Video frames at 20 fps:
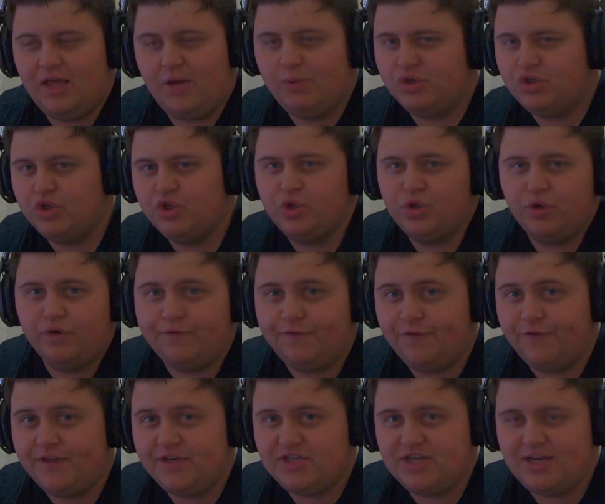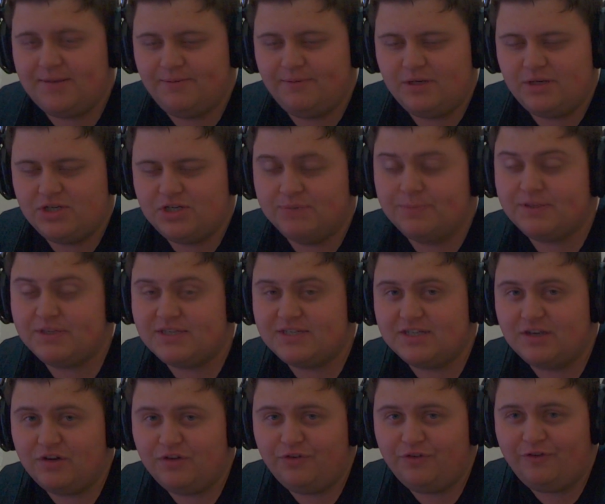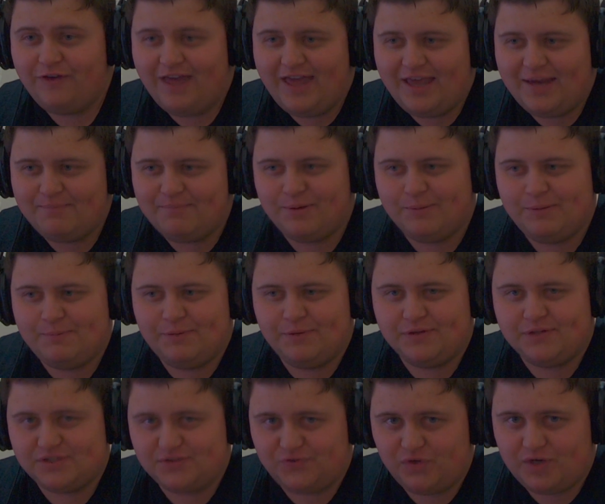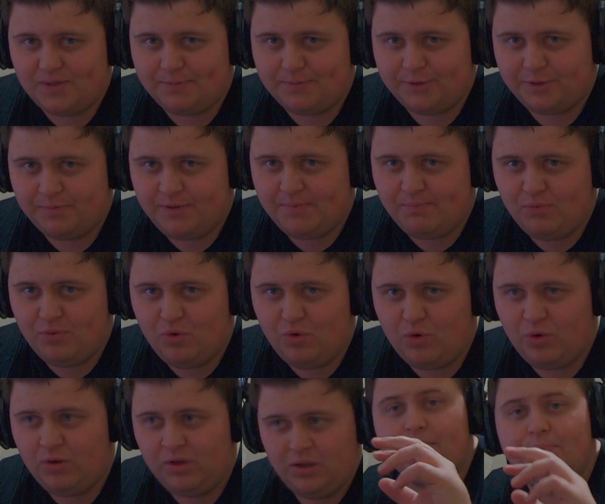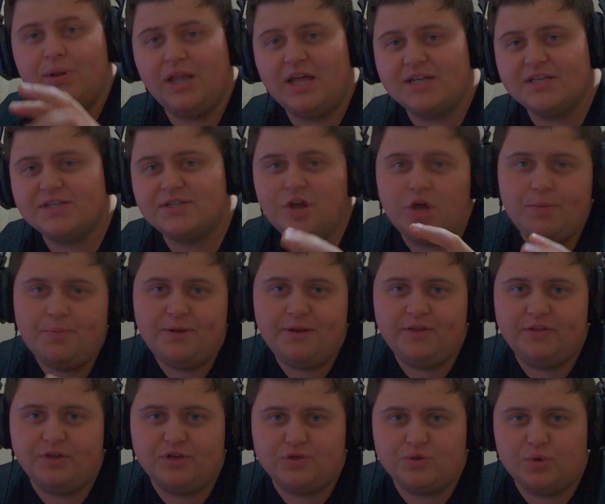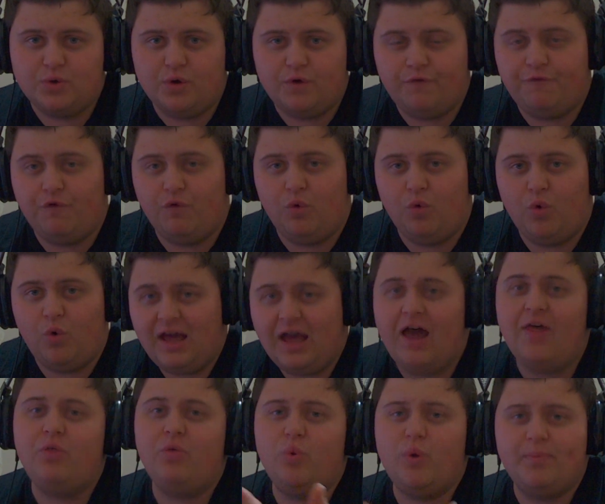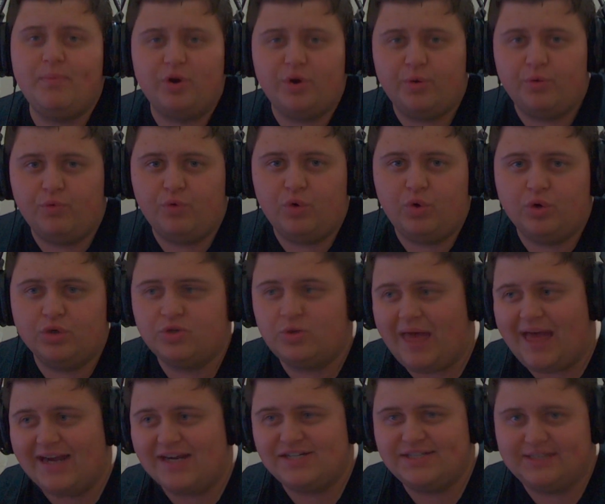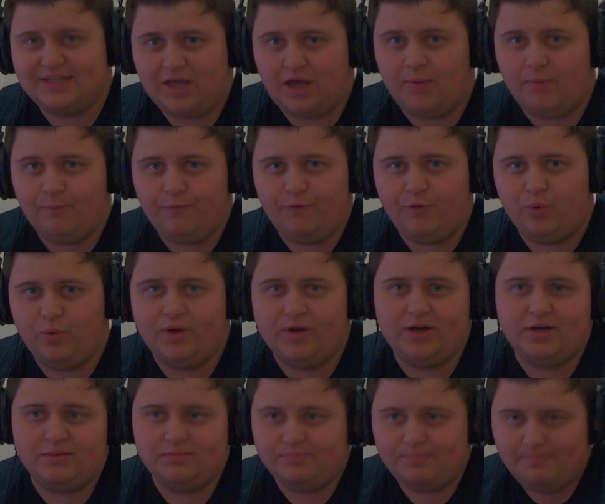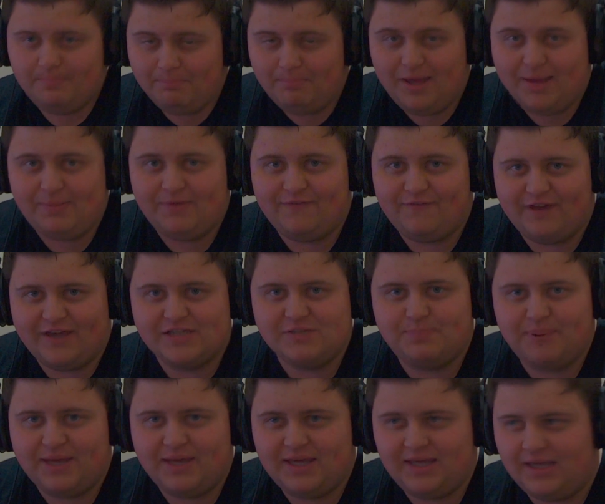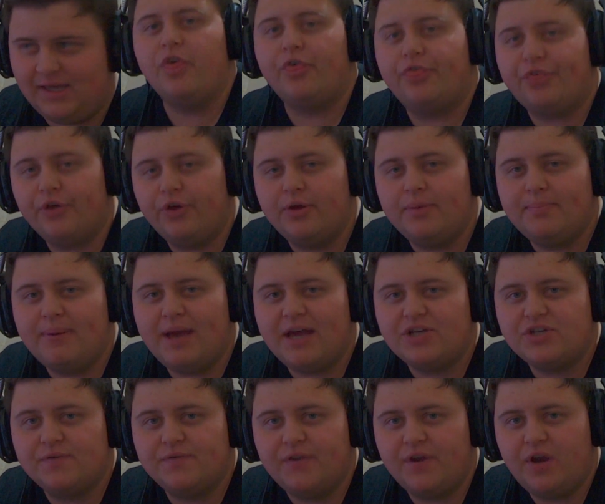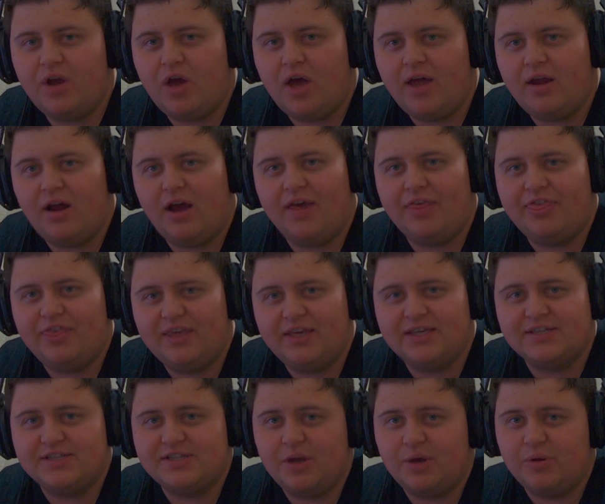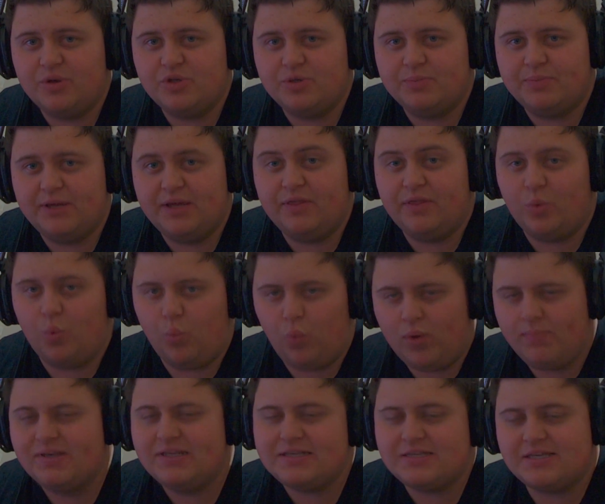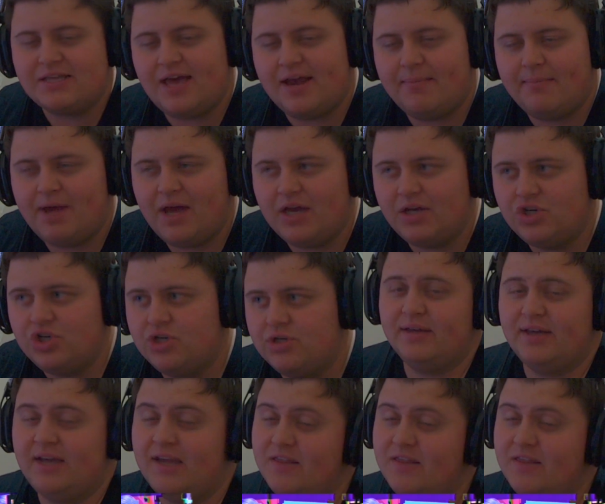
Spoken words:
It would do good for the championship itself and probably build this feud up a little bit more, plus opening the door for other women on Raw to actually come forward and maybe face Becky. The third match of the night, I think, is going to be the women's ladder match.